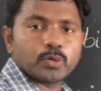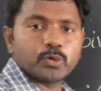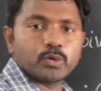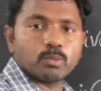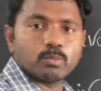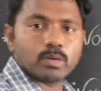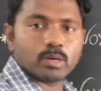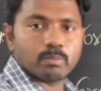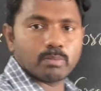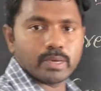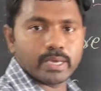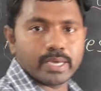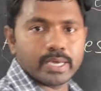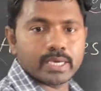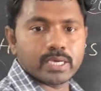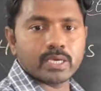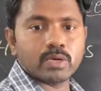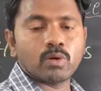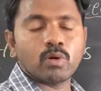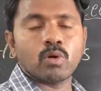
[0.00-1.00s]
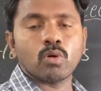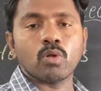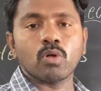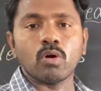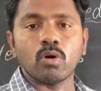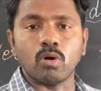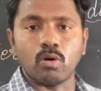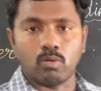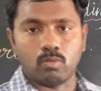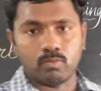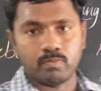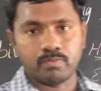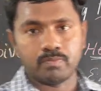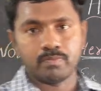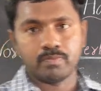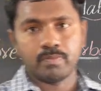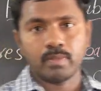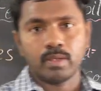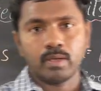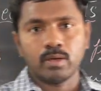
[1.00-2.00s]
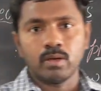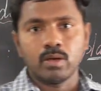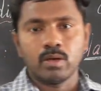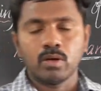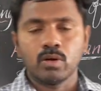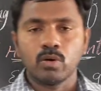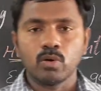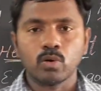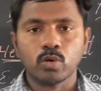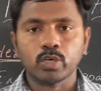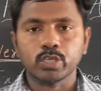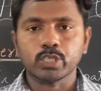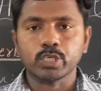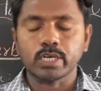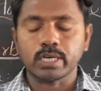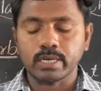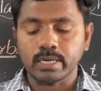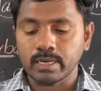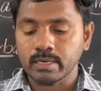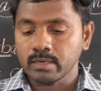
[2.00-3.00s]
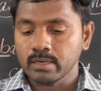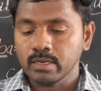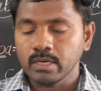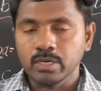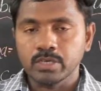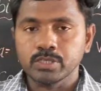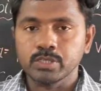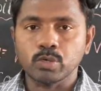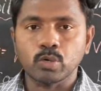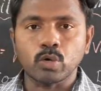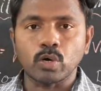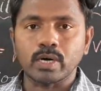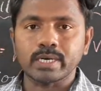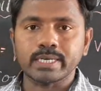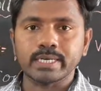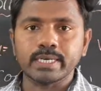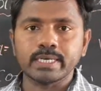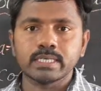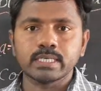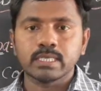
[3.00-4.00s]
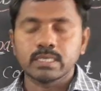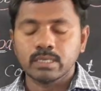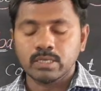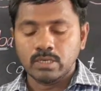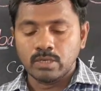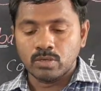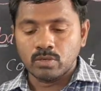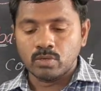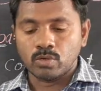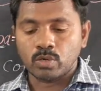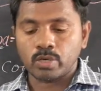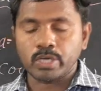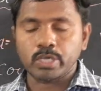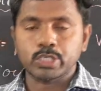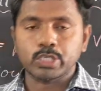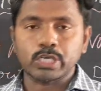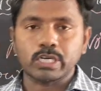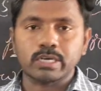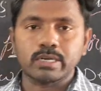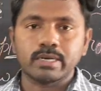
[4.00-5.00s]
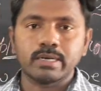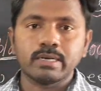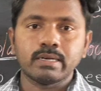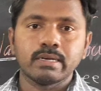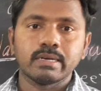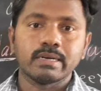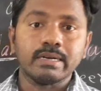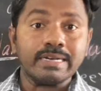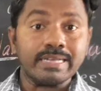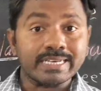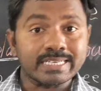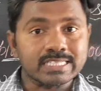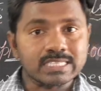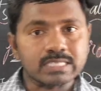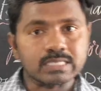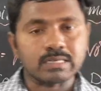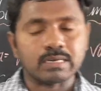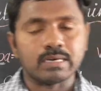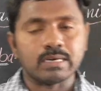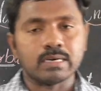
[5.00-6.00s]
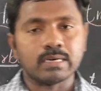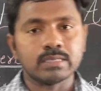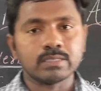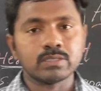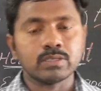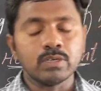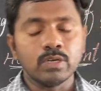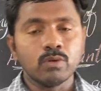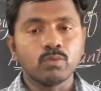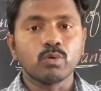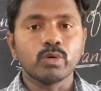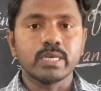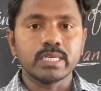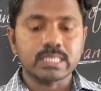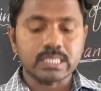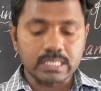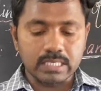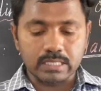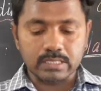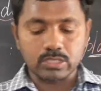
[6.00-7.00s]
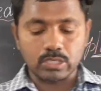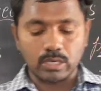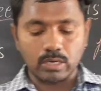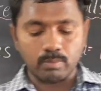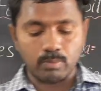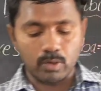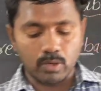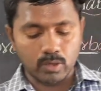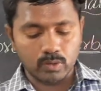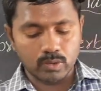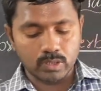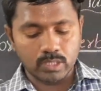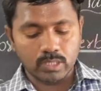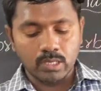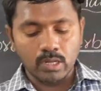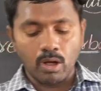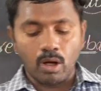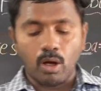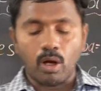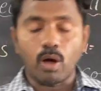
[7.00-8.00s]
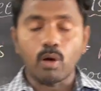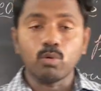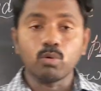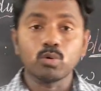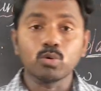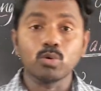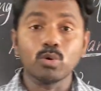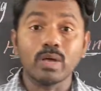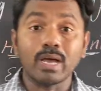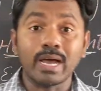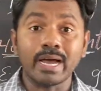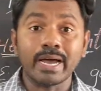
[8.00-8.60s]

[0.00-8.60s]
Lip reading: human being, crow. Okay, children, you got it. Okay, children. Next class we discuss about how do